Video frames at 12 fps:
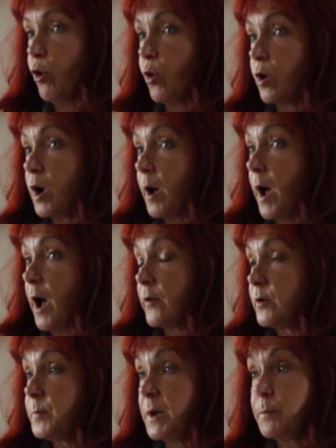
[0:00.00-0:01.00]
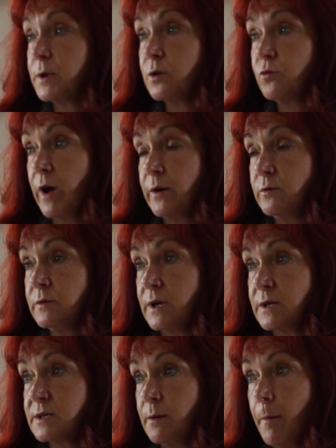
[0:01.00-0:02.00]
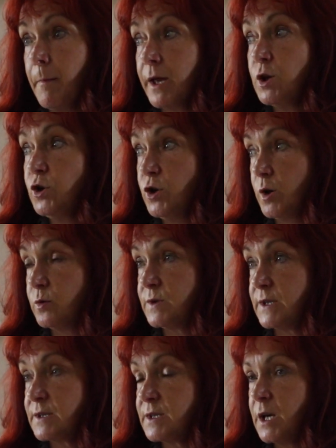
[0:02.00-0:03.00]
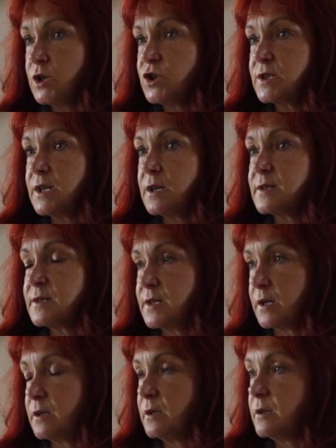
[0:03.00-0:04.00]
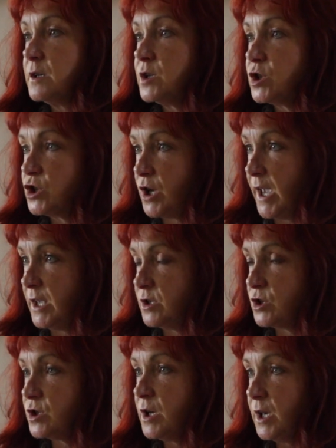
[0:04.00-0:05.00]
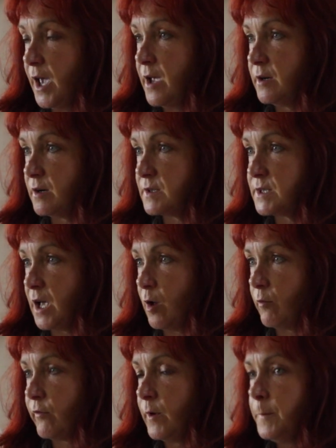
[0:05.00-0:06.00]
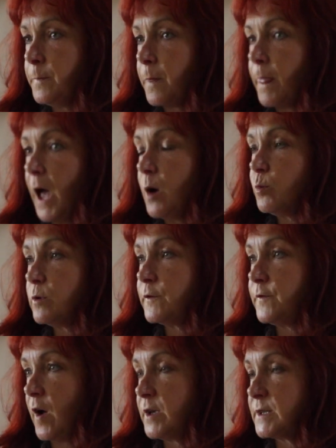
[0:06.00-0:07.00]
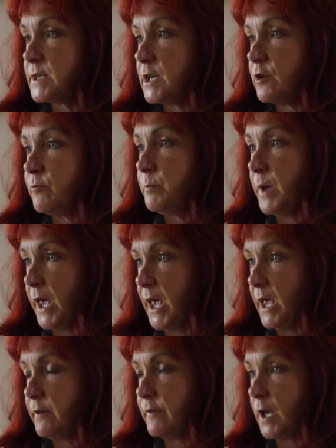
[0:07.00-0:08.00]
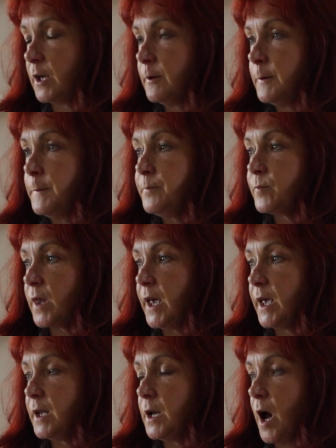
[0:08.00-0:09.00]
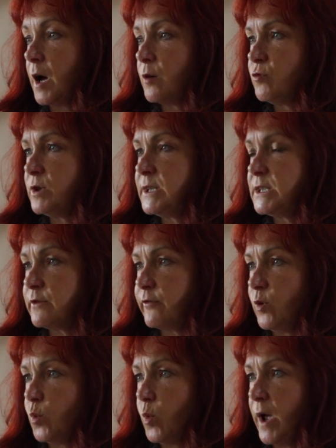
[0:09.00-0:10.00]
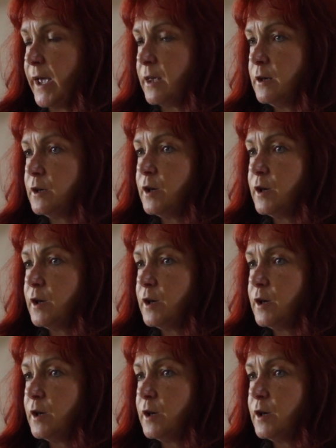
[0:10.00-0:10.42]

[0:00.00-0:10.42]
or other people around us might notice just a sudden change in ourselves, and we'll find ourselves behaving in a really different way.